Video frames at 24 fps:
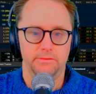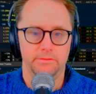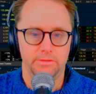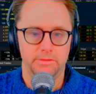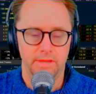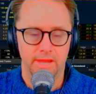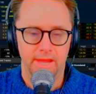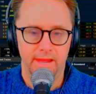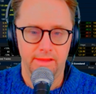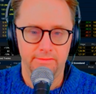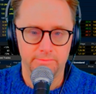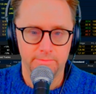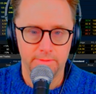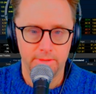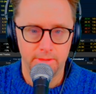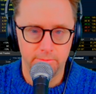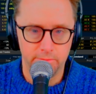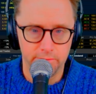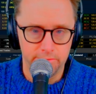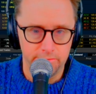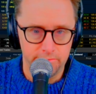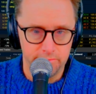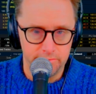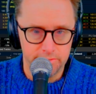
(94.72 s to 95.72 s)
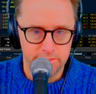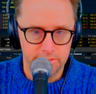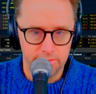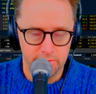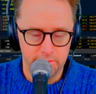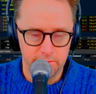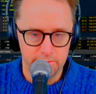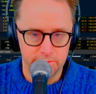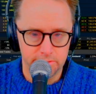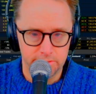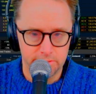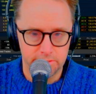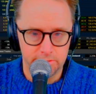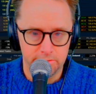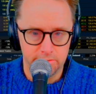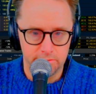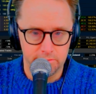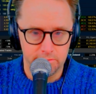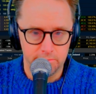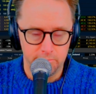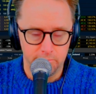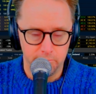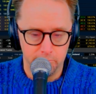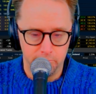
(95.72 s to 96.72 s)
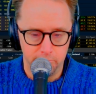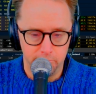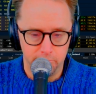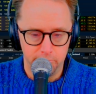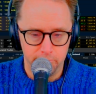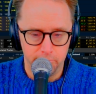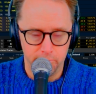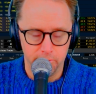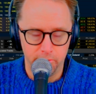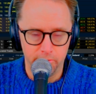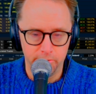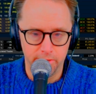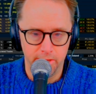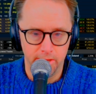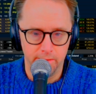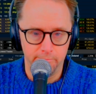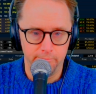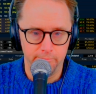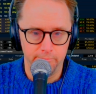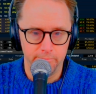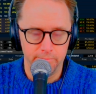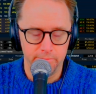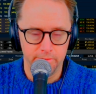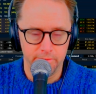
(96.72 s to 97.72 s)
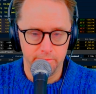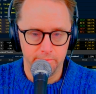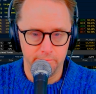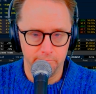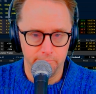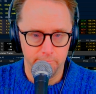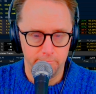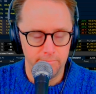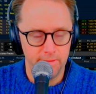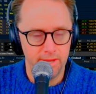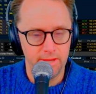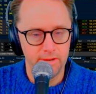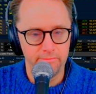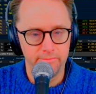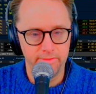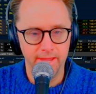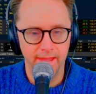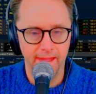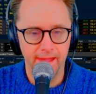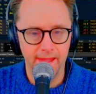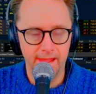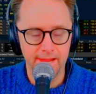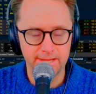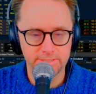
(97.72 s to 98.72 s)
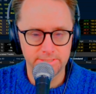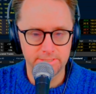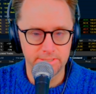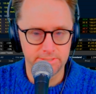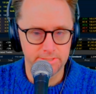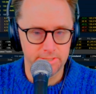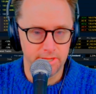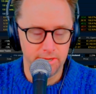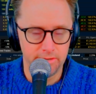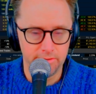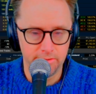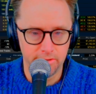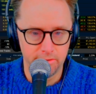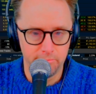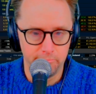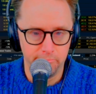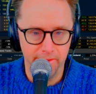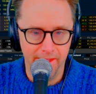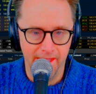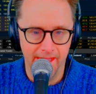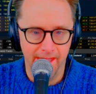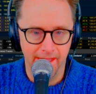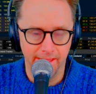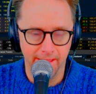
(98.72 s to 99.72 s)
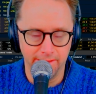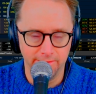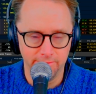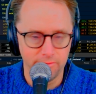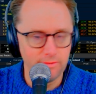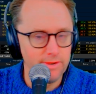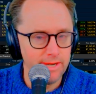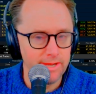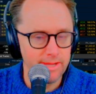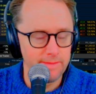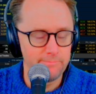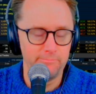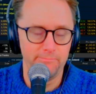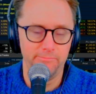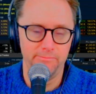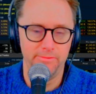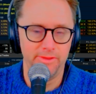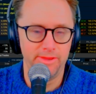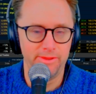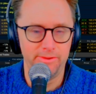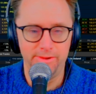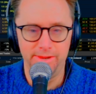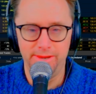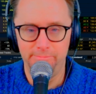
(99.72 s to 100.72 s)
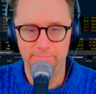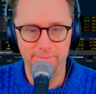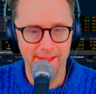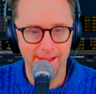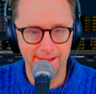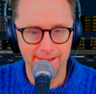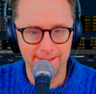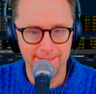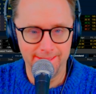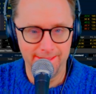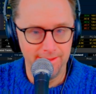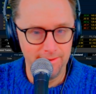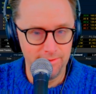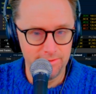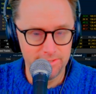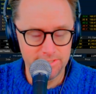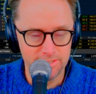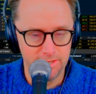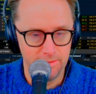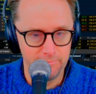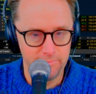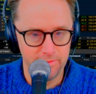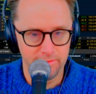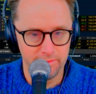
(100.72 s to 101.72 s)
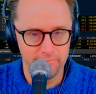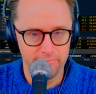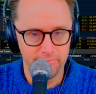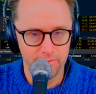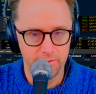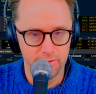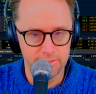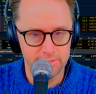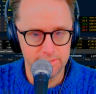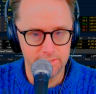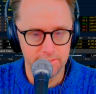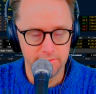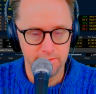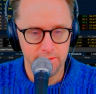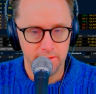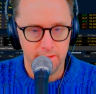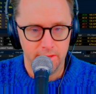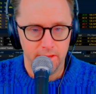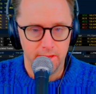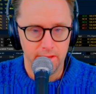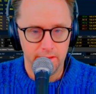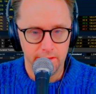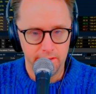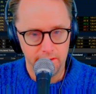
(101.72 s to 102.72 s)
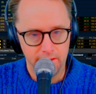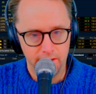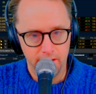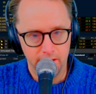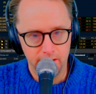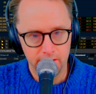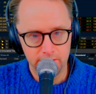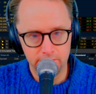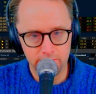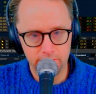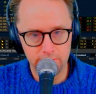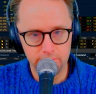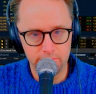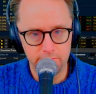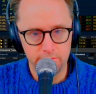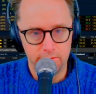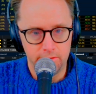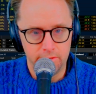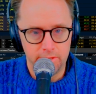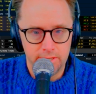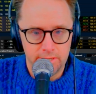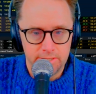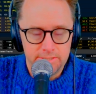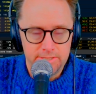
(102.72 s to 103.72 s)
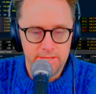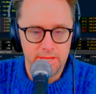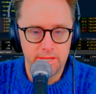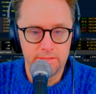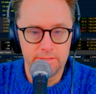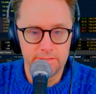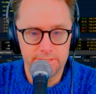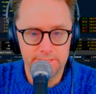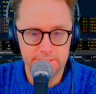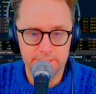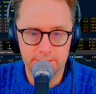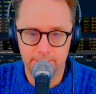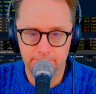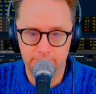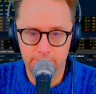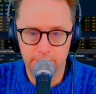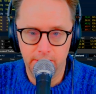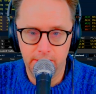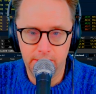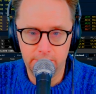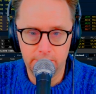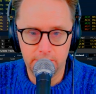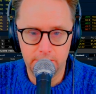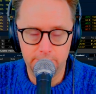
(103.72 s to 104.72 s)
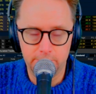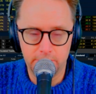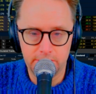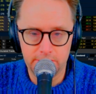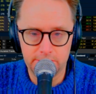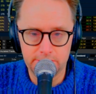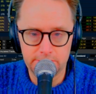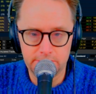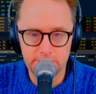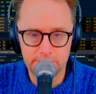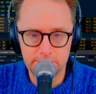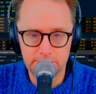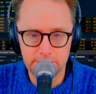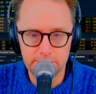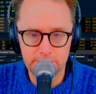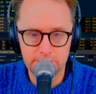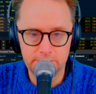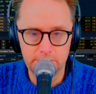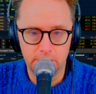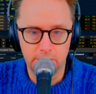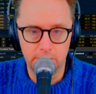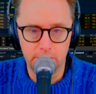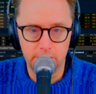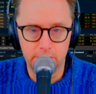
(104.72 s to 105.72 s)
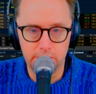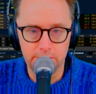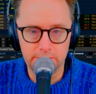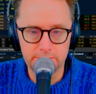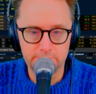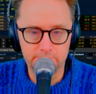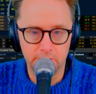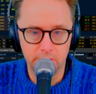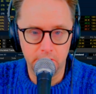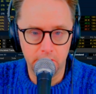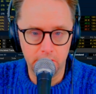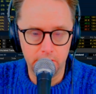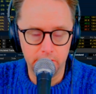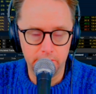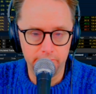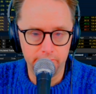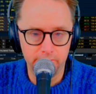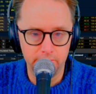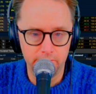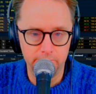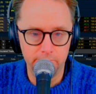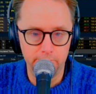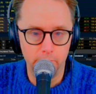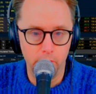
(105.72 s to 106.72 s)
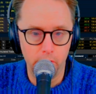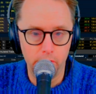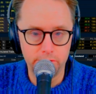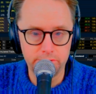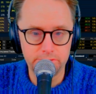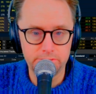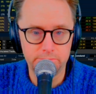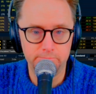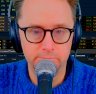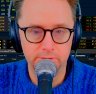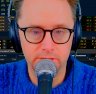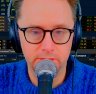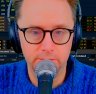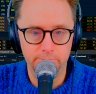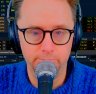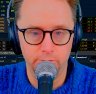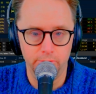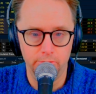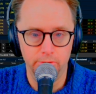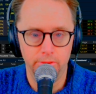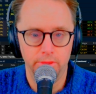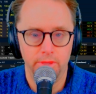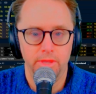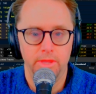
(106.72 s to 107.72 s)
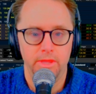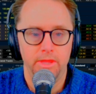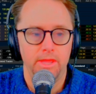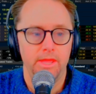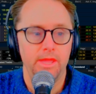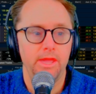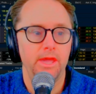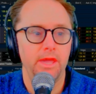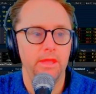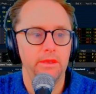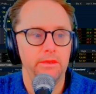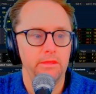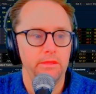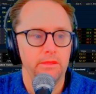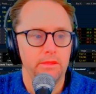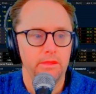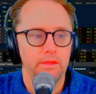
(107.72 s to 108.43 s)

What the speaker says: You have to be able to build up the amount of cash that's under your bed or in a bank account or something first. And I don't take this step lightly, because this is the hardest part for most people. And,